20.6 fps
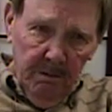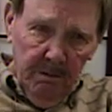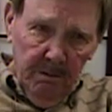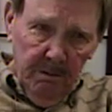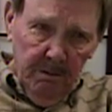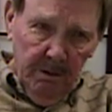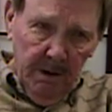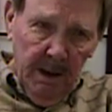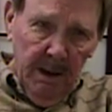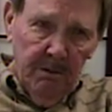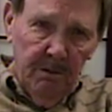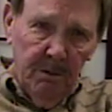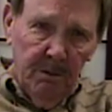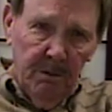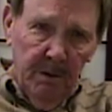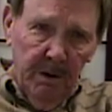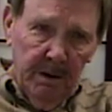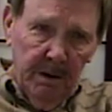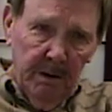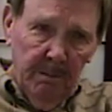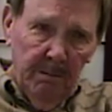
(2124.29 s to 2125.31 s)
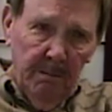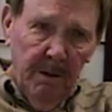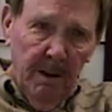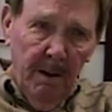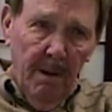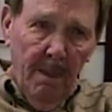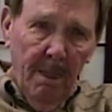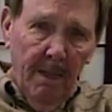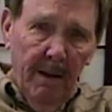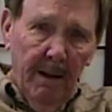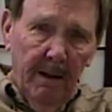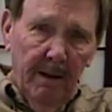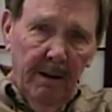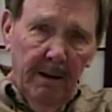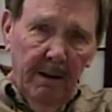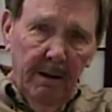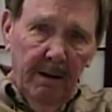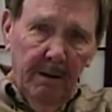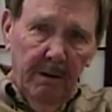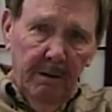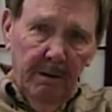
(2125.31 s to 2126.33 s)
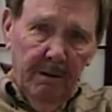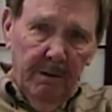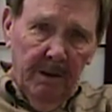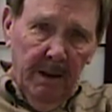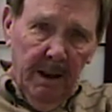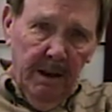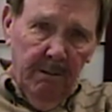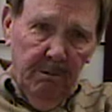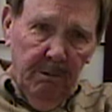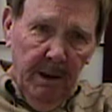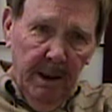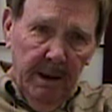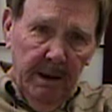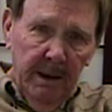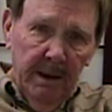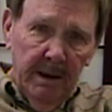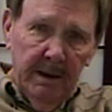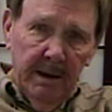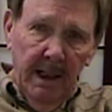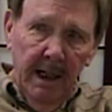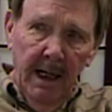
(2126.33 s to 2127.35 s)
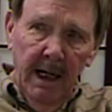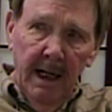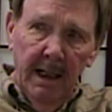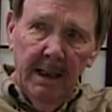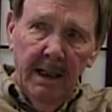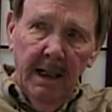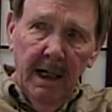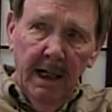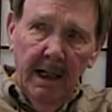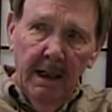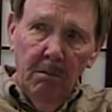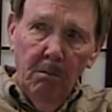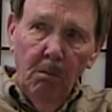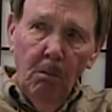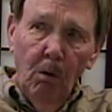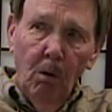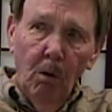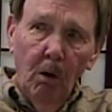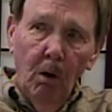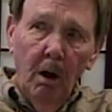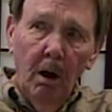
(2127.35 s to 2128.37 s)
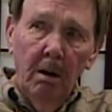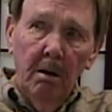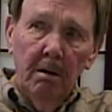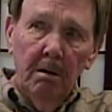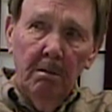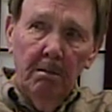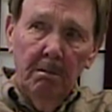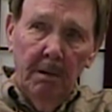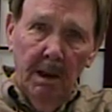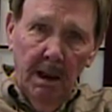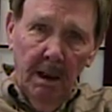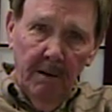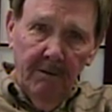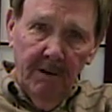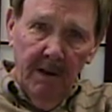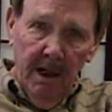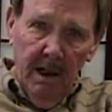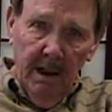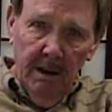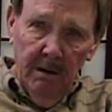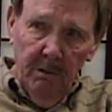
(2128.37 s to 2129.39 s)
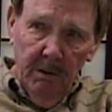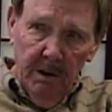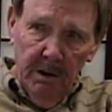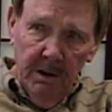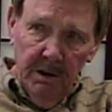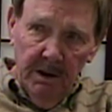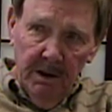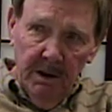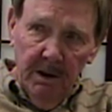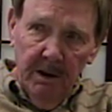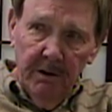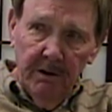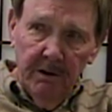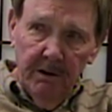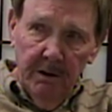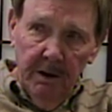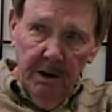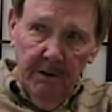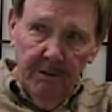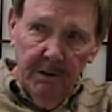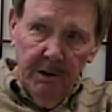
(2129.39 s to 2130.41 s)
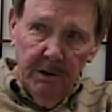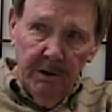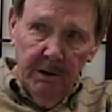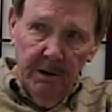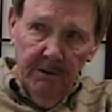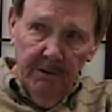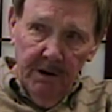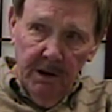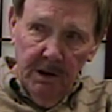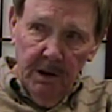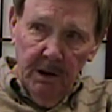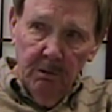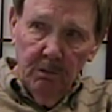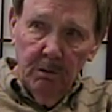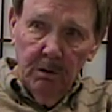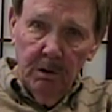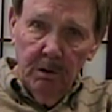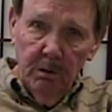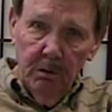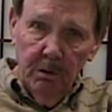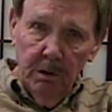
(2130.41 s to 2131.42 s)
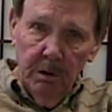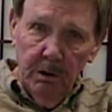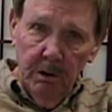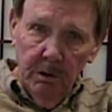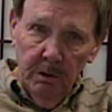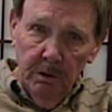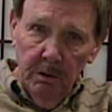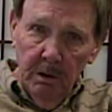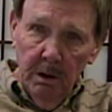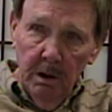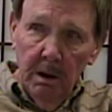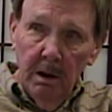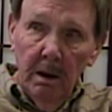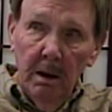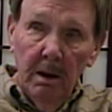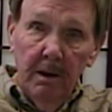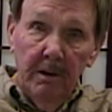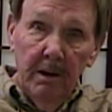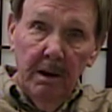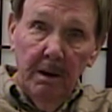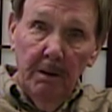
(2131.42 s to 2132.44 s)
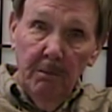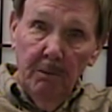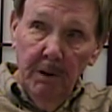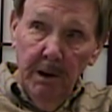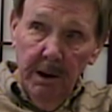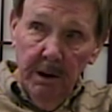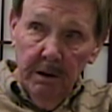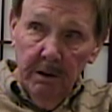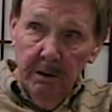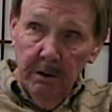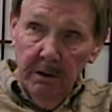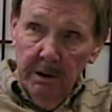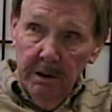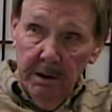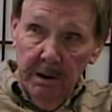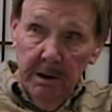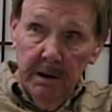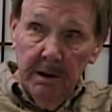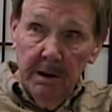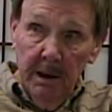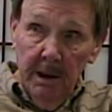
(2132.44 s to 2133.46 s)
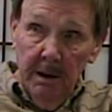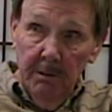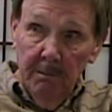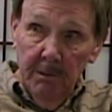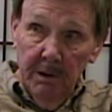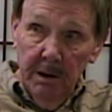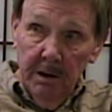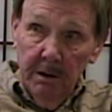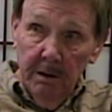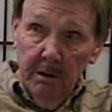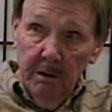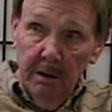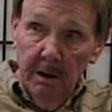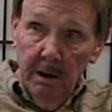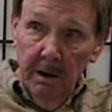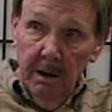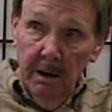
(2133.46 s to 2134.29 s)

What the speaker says: when I was with them, I read that they had gotten more Medal of Honor winners in the 3rd Infantry Division in World War II than the Marine Corps, the entire Marine Corps.